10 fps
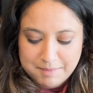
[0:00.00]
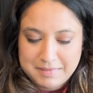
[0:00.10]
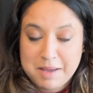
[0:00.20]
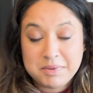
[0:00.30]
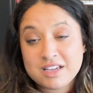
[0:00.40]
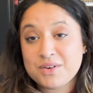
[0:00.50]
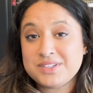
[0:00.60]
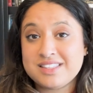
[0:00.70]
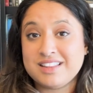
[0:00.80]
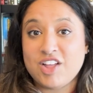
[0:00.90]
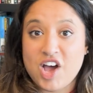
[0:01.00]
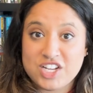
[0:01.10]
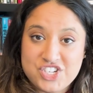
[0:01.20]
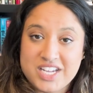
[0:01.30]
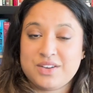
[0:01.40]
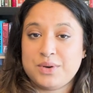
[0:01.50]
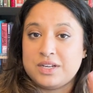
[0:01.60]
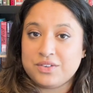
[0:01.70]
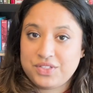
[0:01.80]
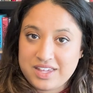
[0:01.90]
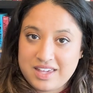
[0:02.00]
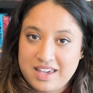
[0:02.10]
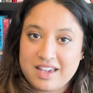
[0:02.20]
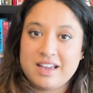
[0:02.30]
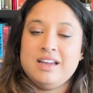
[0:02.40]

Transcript: I'm going to go into the logic, critical thinking